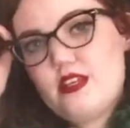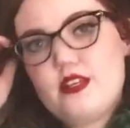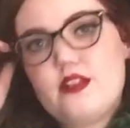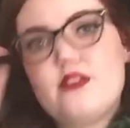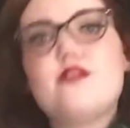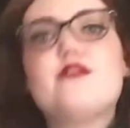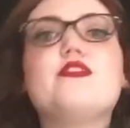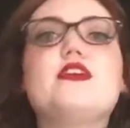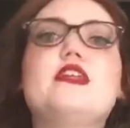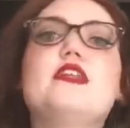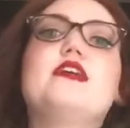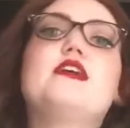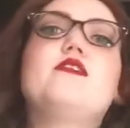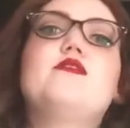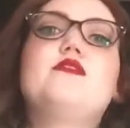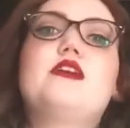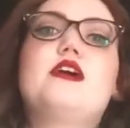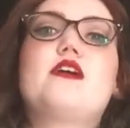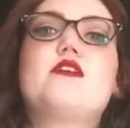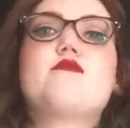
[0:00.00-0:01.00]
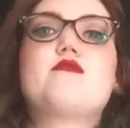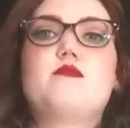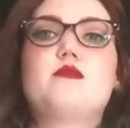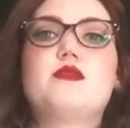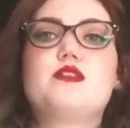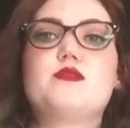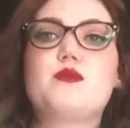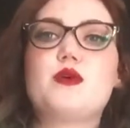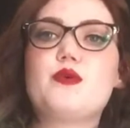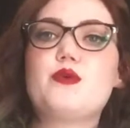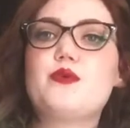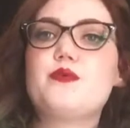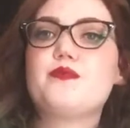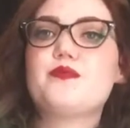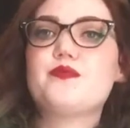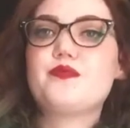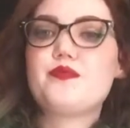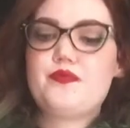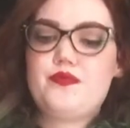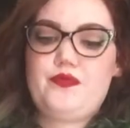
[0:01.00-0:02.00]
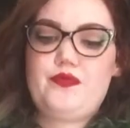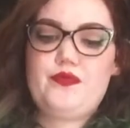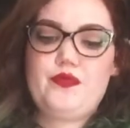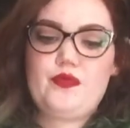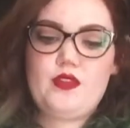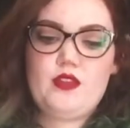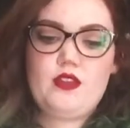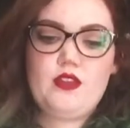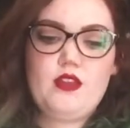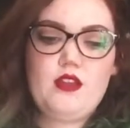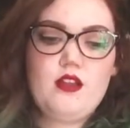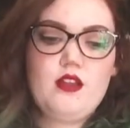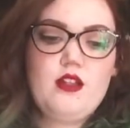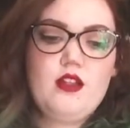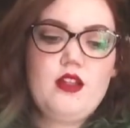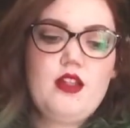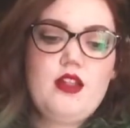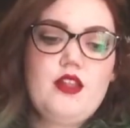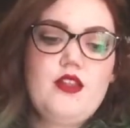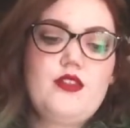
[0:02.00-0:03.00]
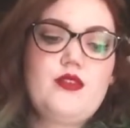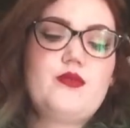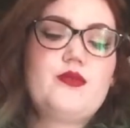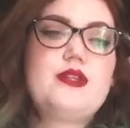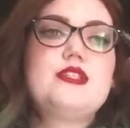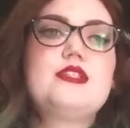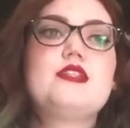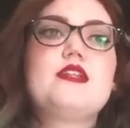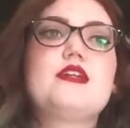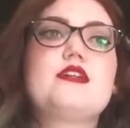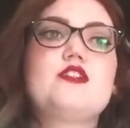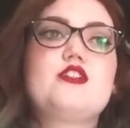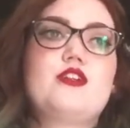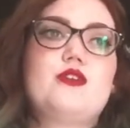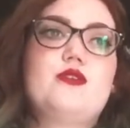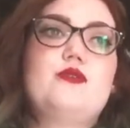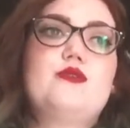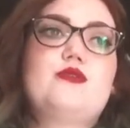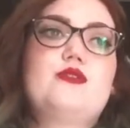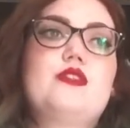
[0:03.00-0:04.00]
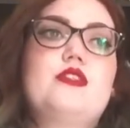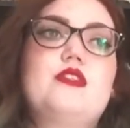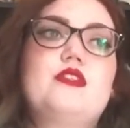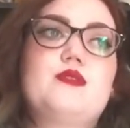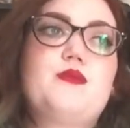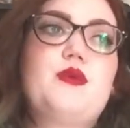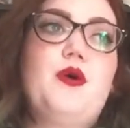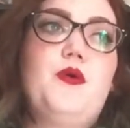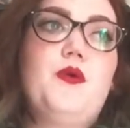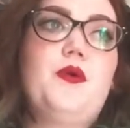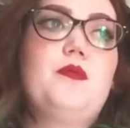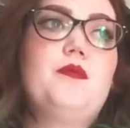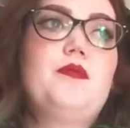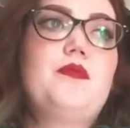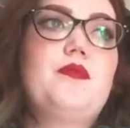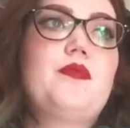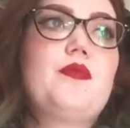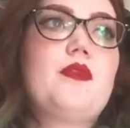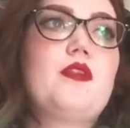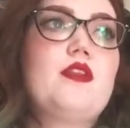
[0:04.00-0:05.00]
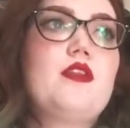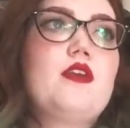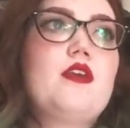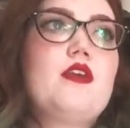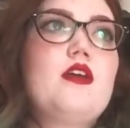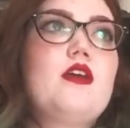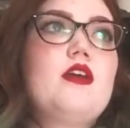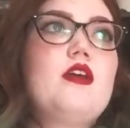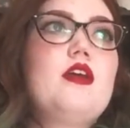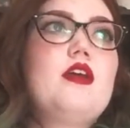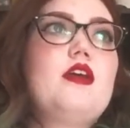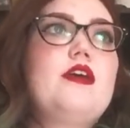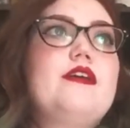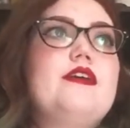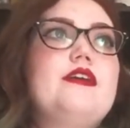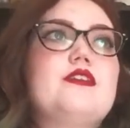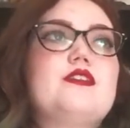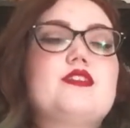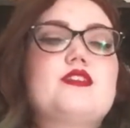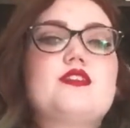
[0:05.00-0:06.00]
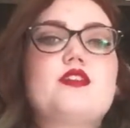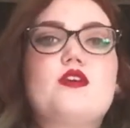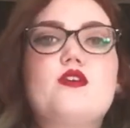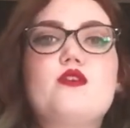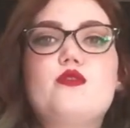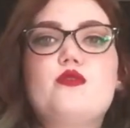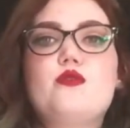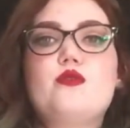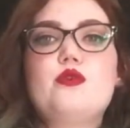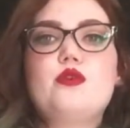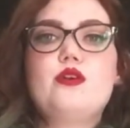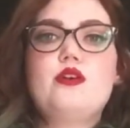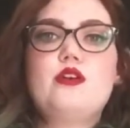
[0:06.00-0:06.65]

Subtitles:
get a feeling of that from this poem. The reason I chose this poem, it's so